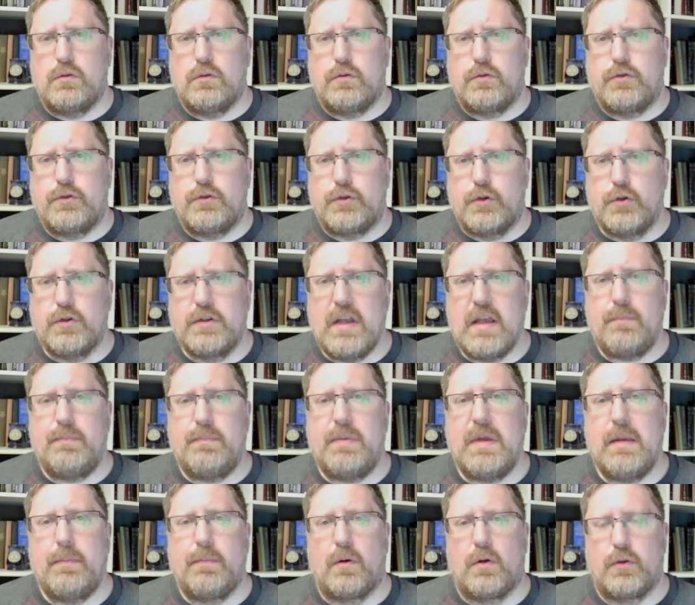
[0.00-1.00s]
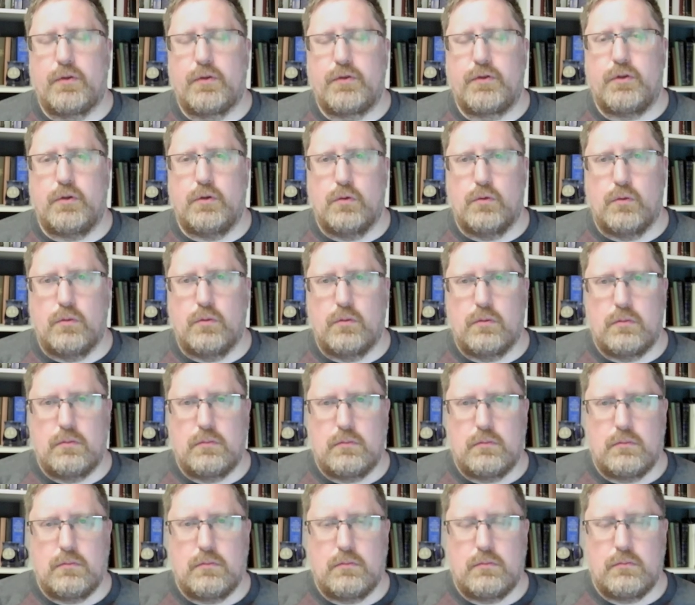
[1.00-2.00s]
to get people to,
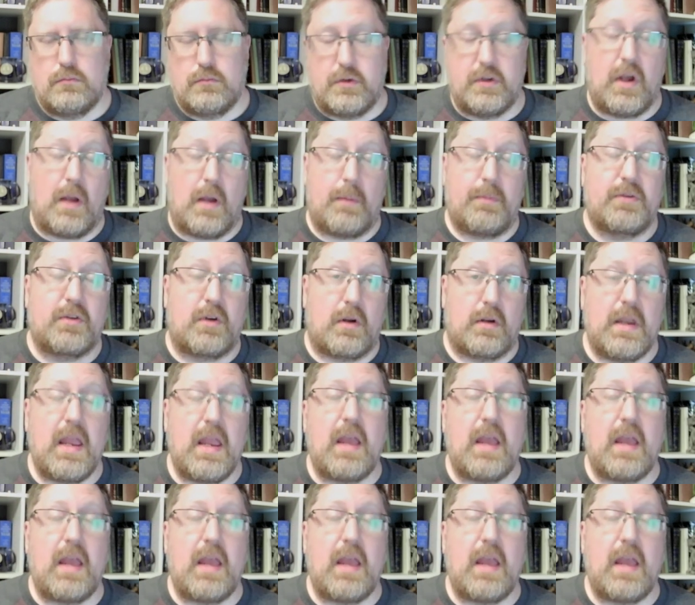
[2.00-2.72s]
to I'm sorry,